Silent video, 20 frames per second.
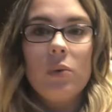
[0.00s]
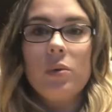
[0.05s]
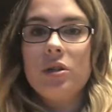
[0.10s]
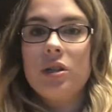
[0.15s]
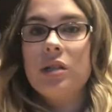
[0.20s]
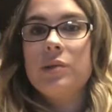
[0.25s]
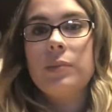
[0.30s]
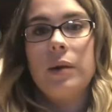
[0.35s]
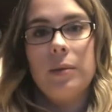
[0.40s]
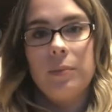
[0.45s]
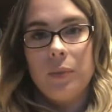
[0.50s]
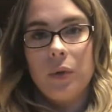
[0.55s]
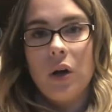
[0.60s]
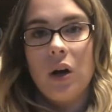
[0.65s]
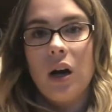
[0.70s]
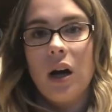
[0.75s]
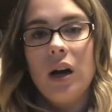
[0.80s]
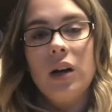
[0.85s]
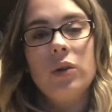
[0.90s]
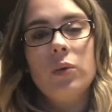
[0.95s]
which is my
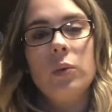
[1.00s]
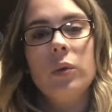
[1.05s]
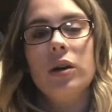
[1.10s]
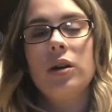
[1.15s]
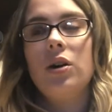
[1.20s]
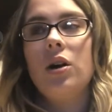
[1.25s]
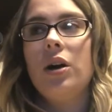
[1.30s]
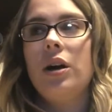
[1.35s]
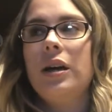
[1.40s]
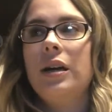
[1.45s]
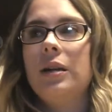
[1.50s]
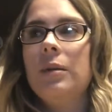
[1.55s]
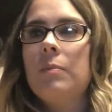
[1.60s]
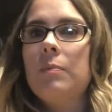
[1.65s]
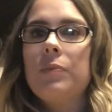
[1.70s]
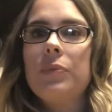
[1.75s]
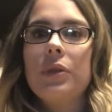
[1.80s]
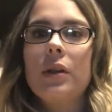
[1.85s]
blog, work on